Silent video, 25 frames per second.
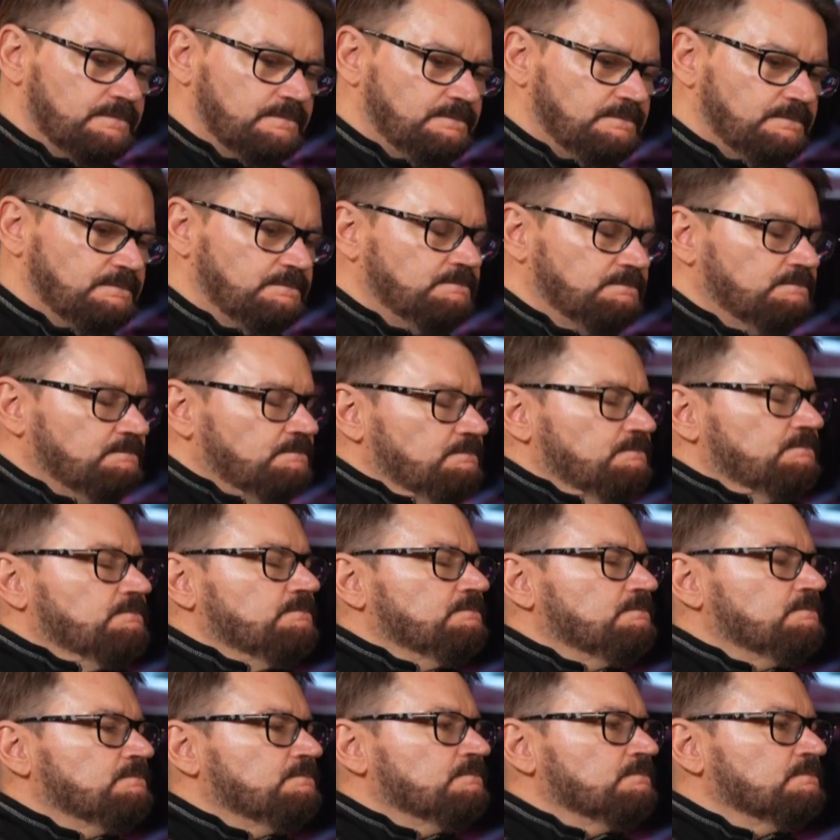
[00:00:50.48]

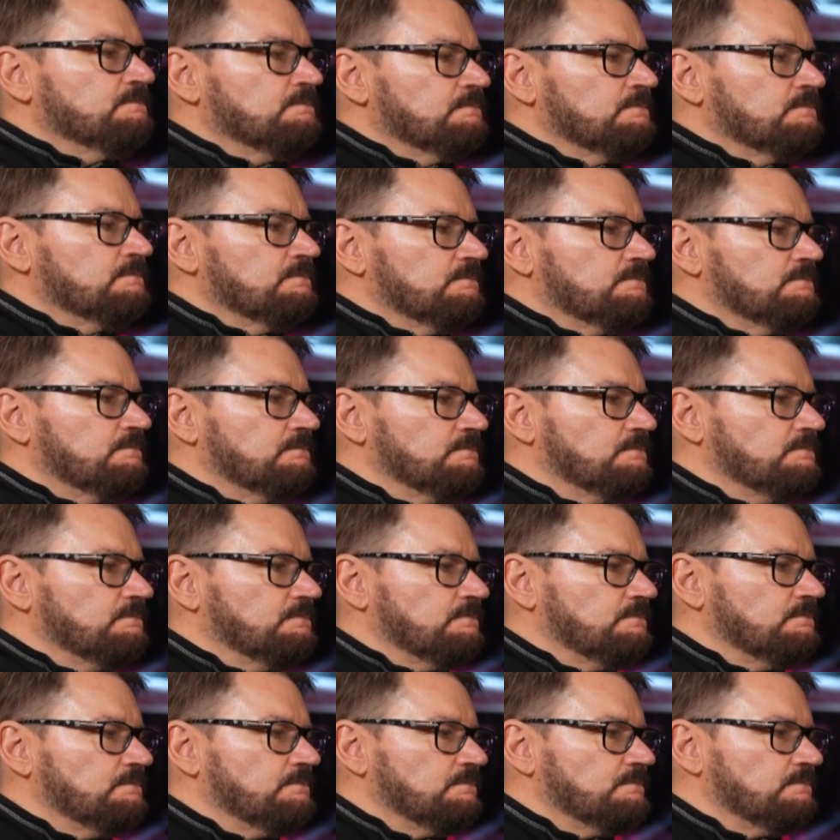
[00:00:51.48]

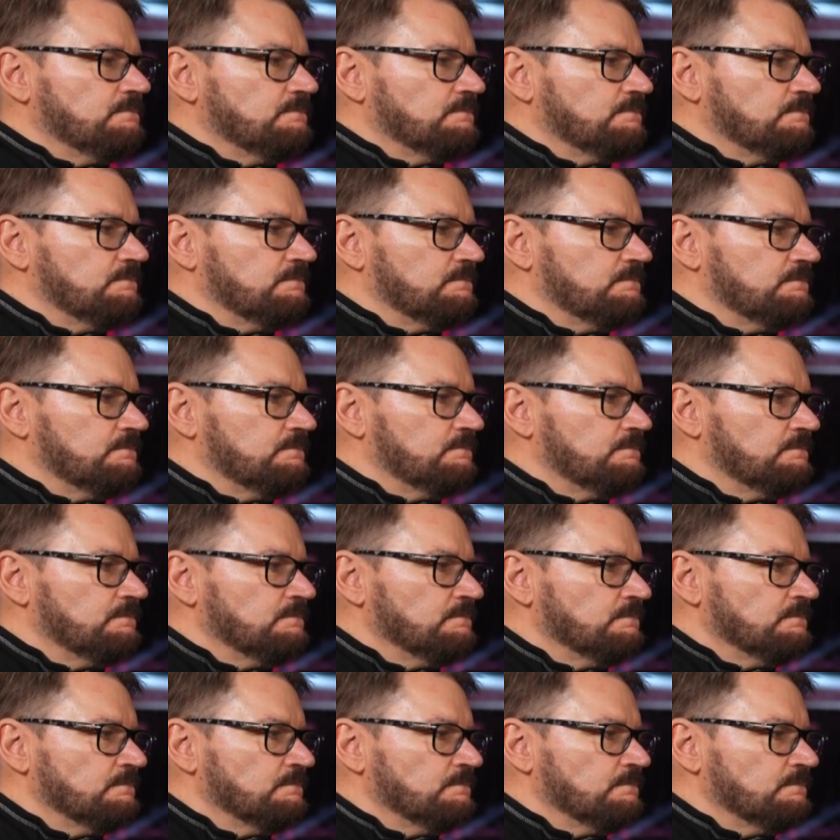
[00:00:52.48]

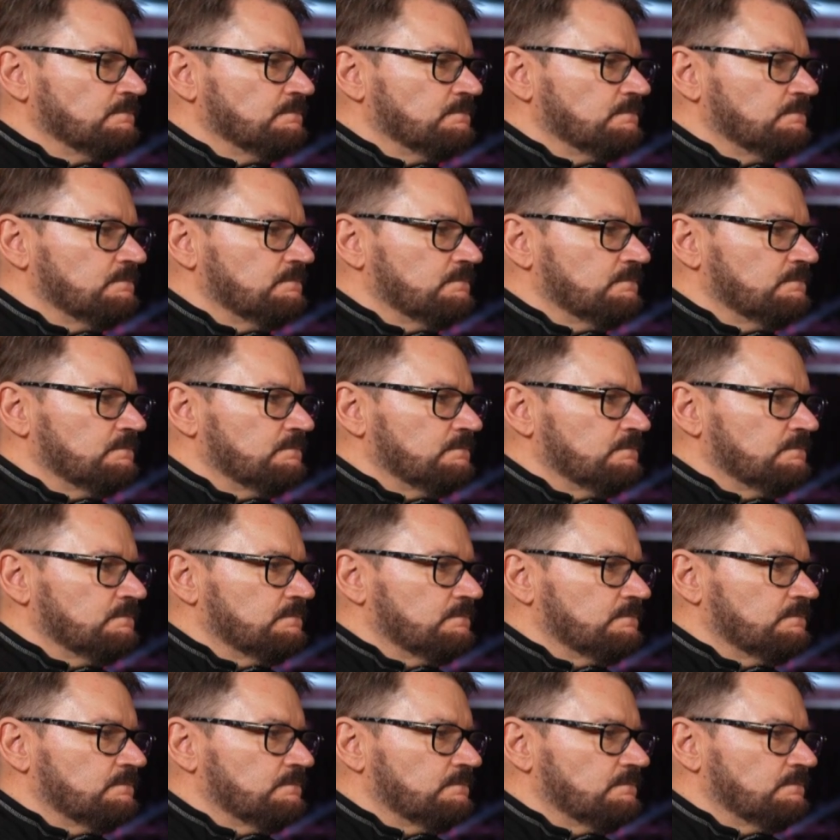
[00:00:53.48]

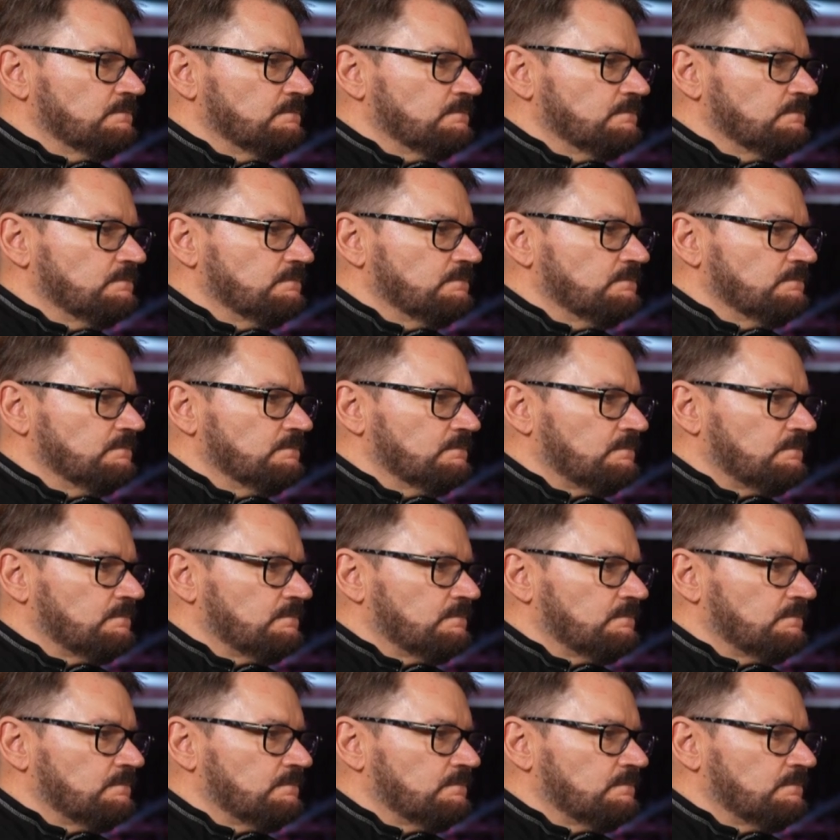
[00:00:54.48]
This person isn't speaking.